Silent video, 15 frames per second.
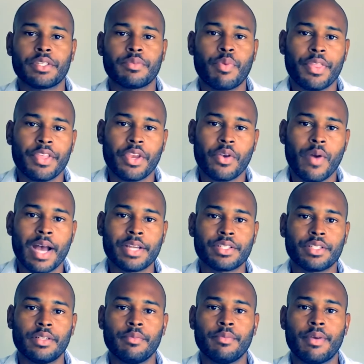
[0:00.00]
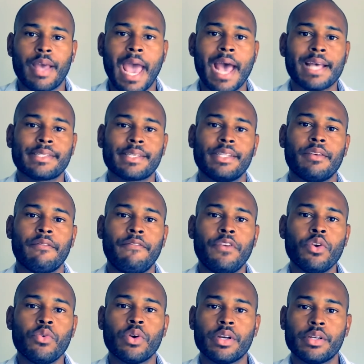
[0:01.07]
this is Brother Yerushalayim asking the
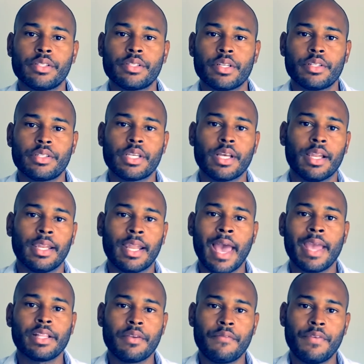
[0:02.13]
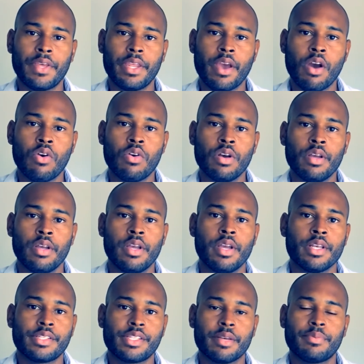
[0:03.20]
viewers to like the video,
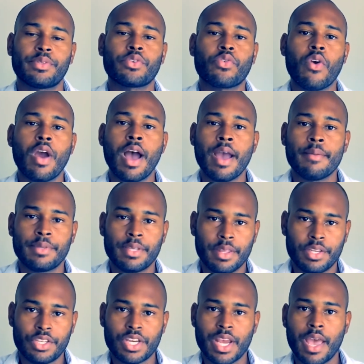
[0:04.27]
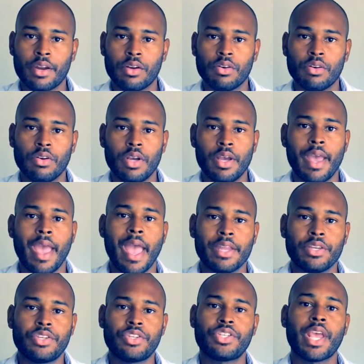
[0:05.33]
subscribe to the channel,
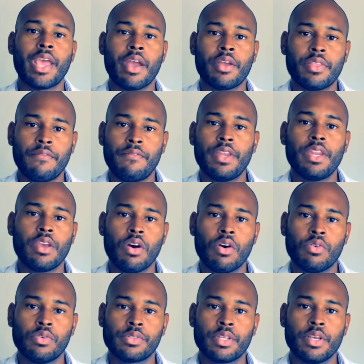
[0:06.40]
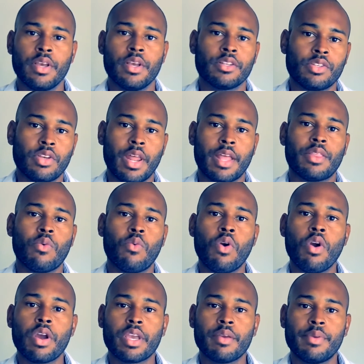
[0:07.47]
and share the videos so that the
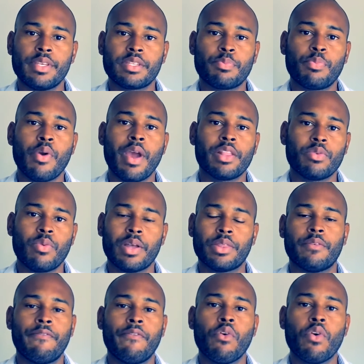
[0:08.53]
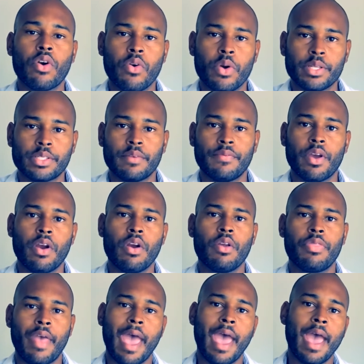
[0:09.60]
word can be spread throughout the four corners of the
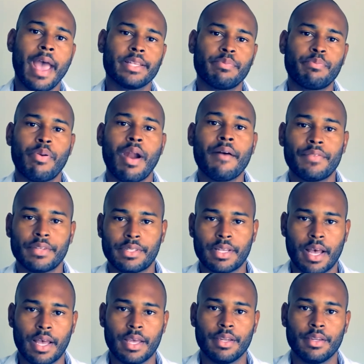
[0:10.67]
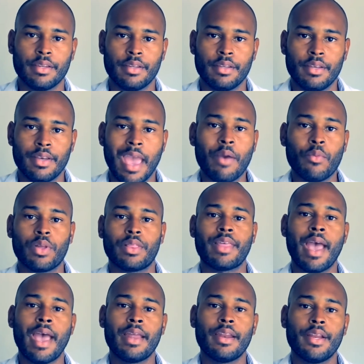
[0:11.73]
earth as prophesied. And
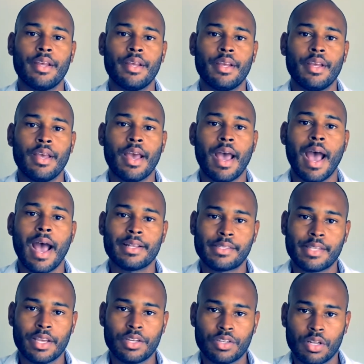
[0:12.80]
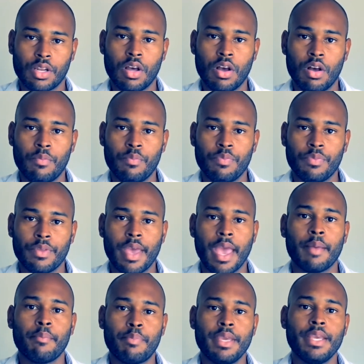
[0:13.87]
with that, I say shalom
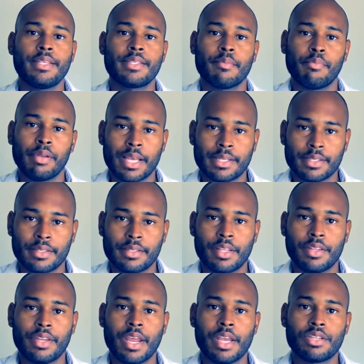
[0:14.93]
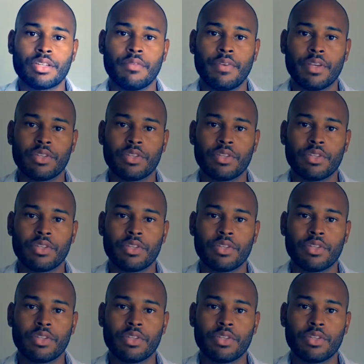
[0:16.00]
and peace and blessings to the nation